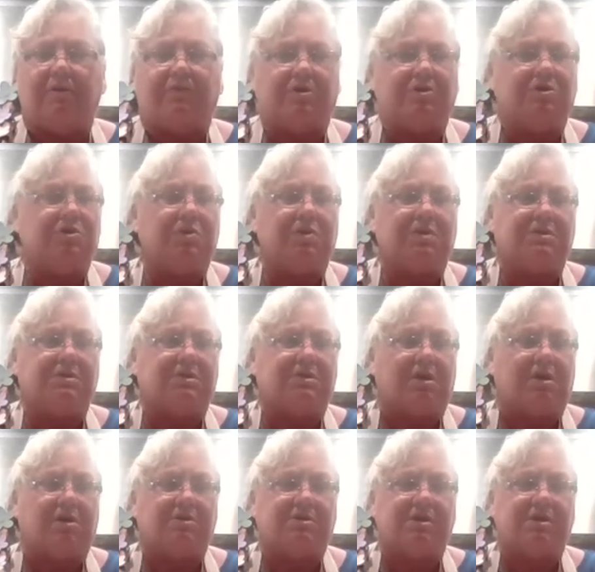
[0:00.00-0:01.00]
If you're
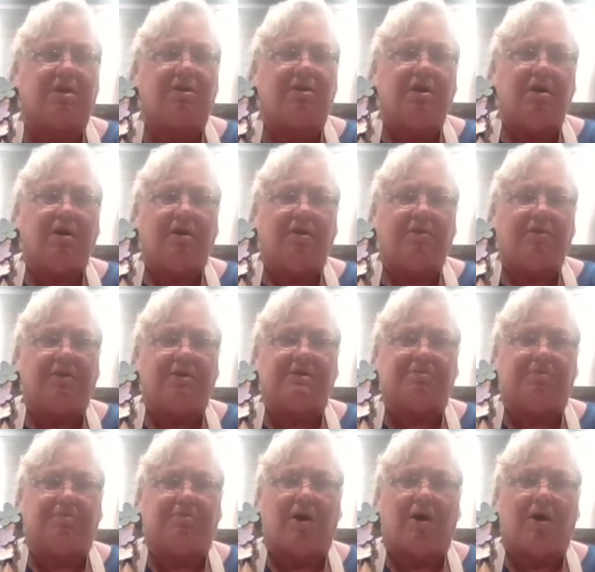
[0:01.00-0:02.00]
doing salsa,
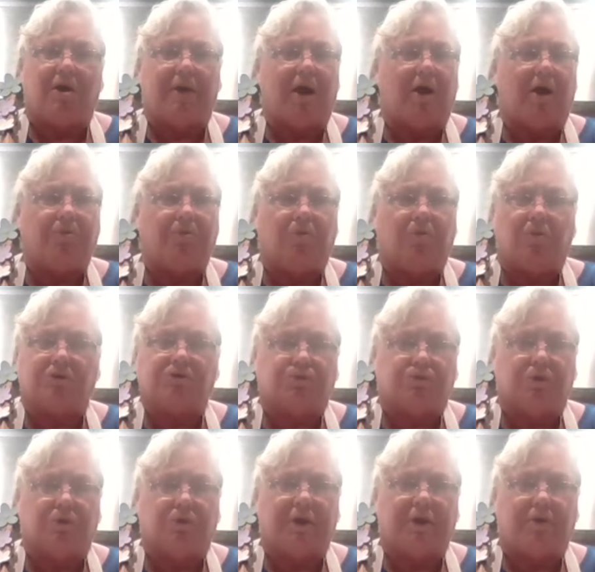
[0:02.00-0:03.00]
the
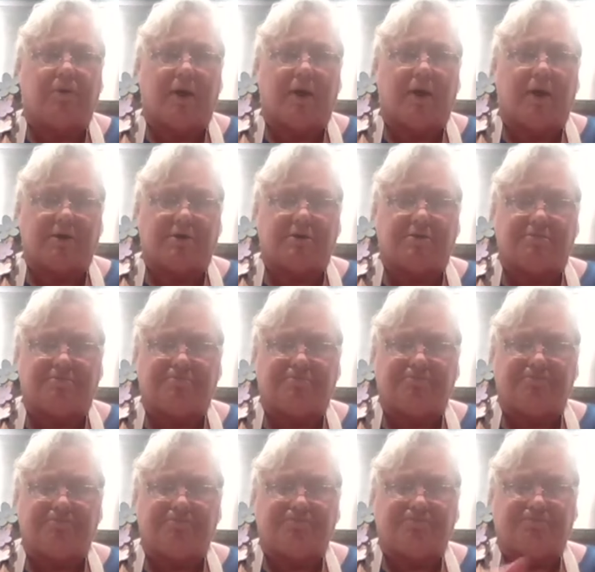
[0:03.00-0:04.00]
small mouth
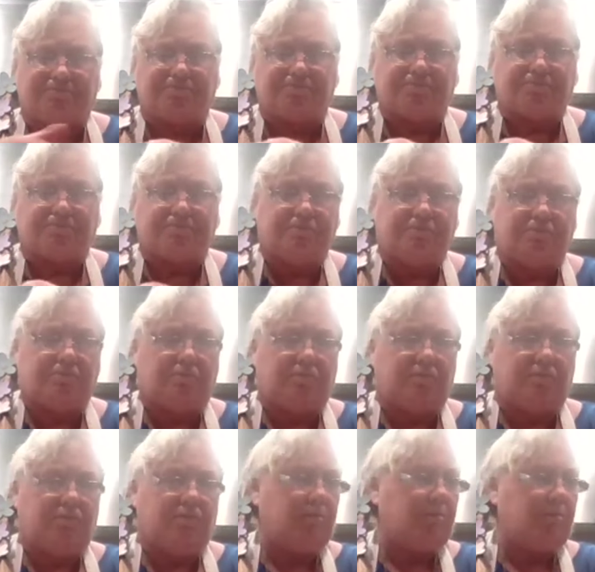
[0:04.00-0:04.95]
works really great.